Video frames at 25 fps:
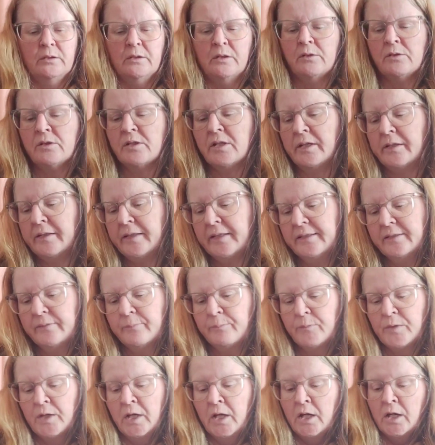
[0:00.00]
Those kind of things.
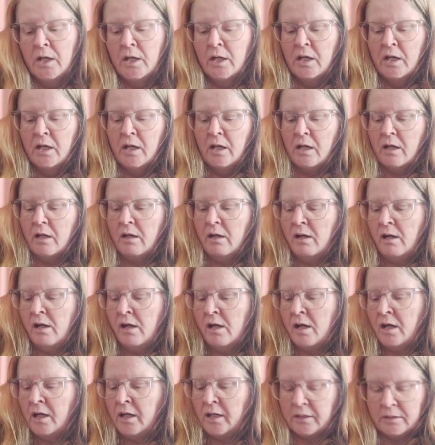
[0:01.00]

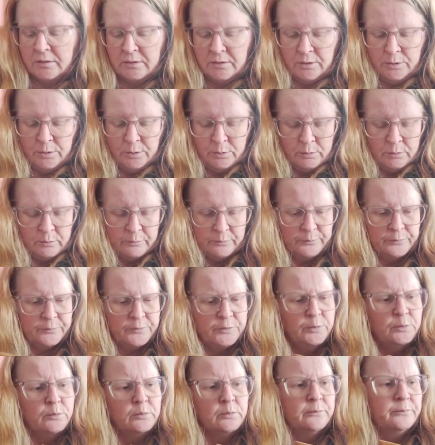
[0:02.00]
Ah, cool.
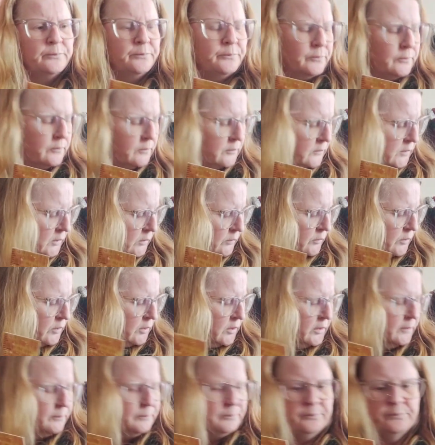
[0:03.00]
Ooh, I've
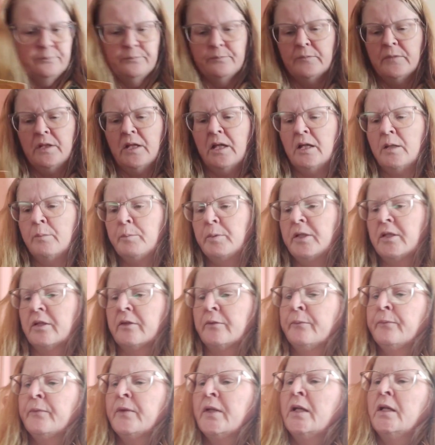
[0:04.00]
got a
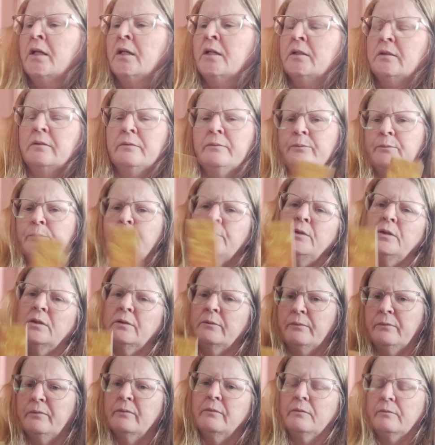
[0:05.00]
caterpillar. Yeah,
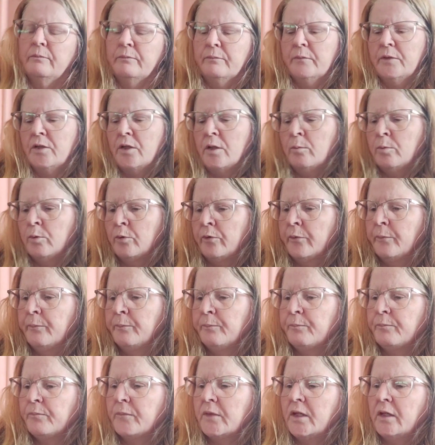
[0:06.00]
cardboard.
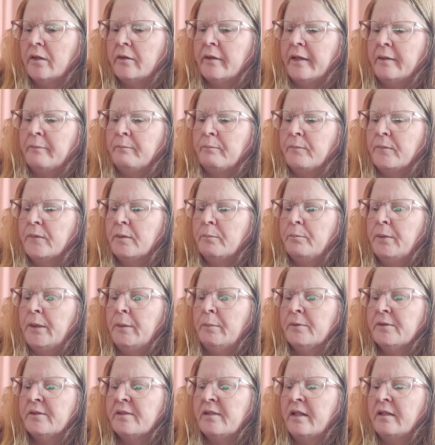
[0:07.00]
Okay.
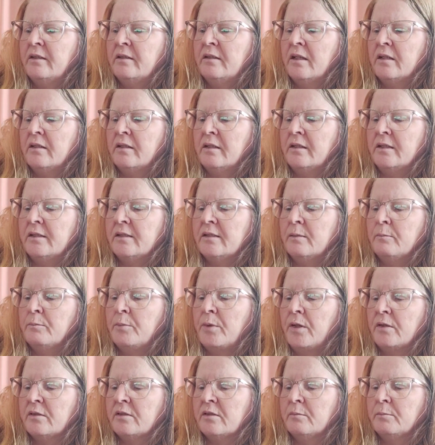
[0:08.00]
People say nothing is
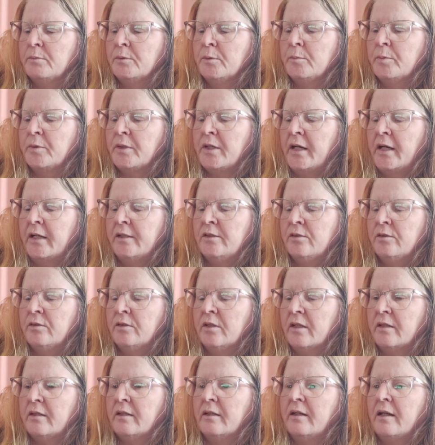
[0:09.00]
impossible, but I do
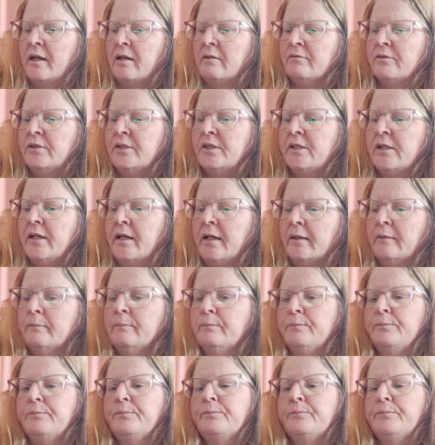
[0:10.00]
nothing every day.